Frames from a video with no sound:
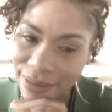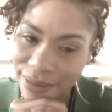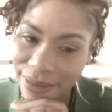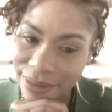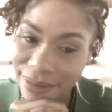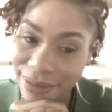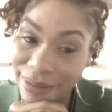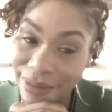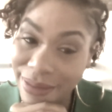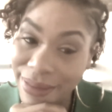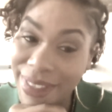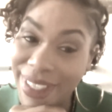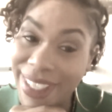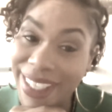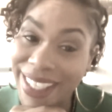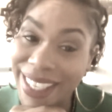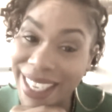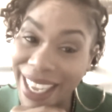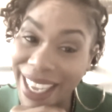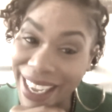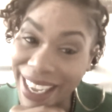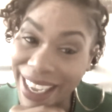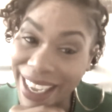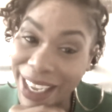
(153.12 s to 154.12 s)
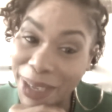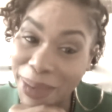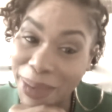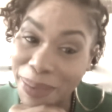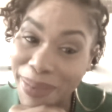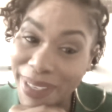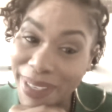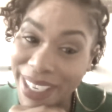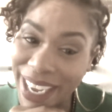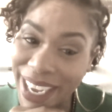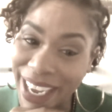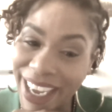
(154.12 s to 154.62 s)
Same
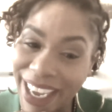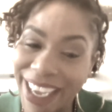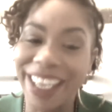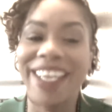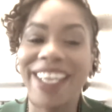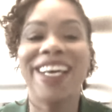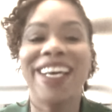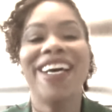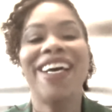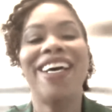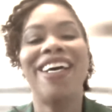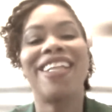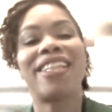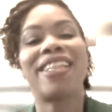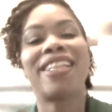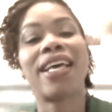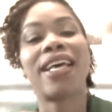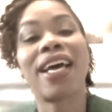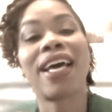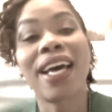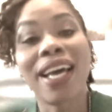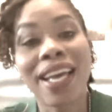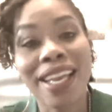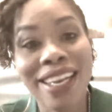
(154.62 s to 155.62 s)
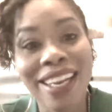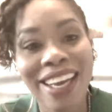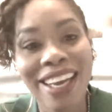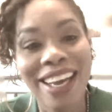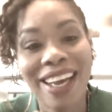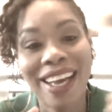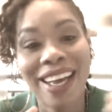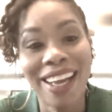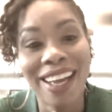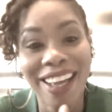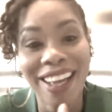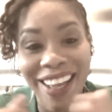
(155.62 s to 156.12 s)
day. Then
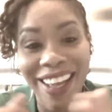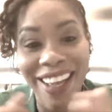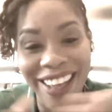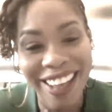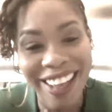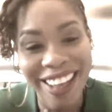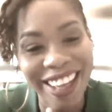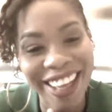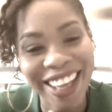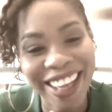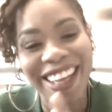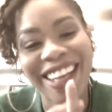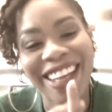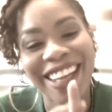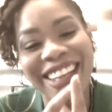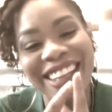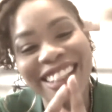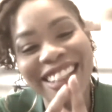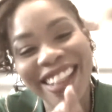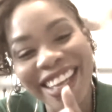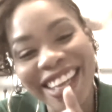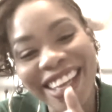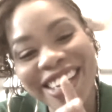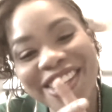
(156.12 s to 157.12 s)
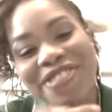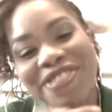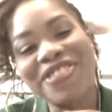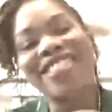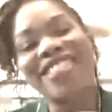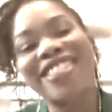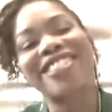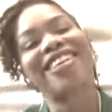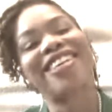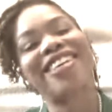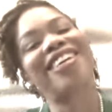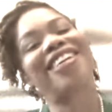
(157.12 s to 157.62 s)
it was
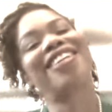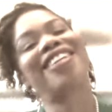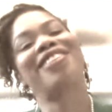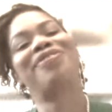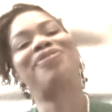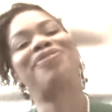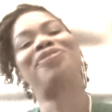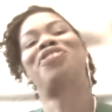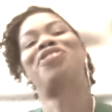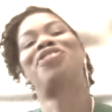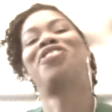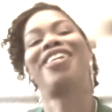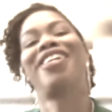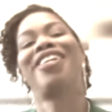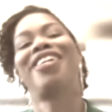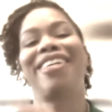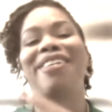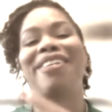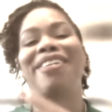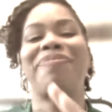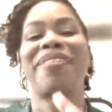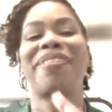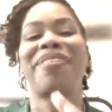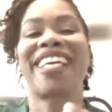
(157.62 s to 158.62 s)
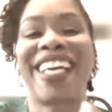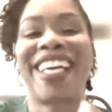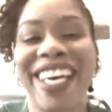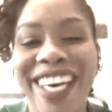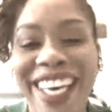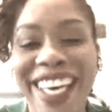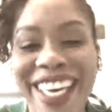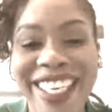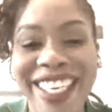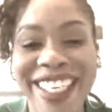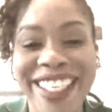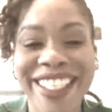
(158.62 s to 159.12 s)
null and void
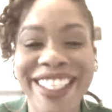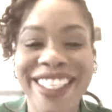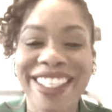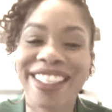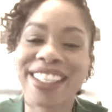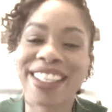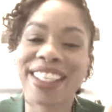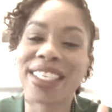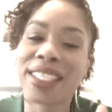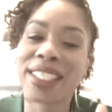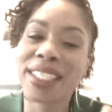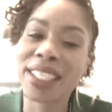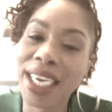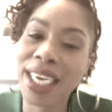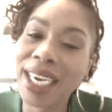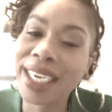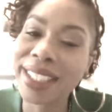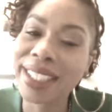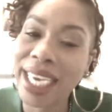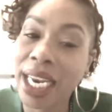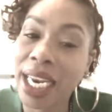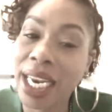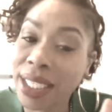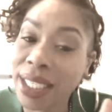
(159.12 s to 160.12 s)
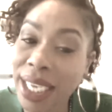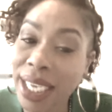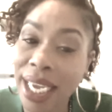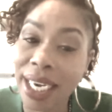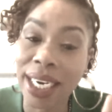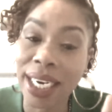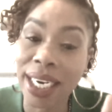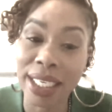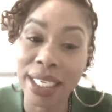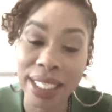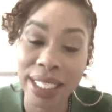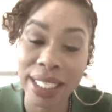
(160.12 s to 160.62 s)
because the judge hadn't
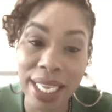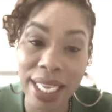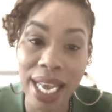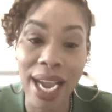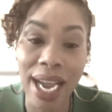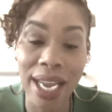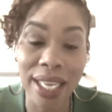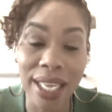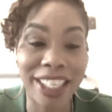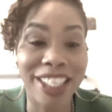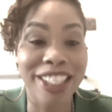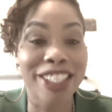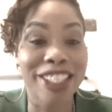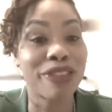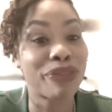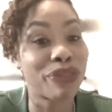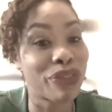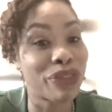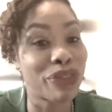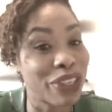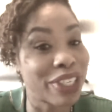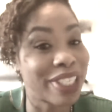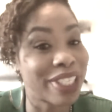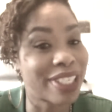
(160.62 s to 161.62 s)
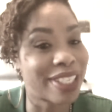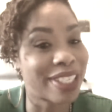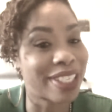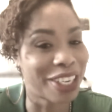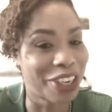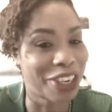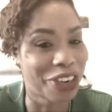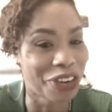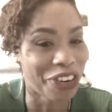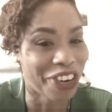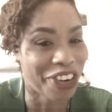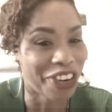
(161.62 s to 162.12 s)
technically signed the divorce
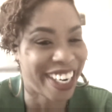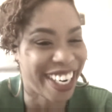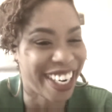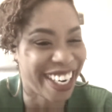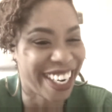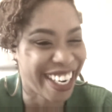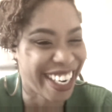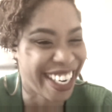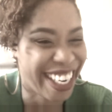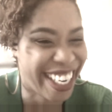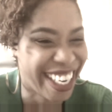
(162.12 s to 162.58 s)
decree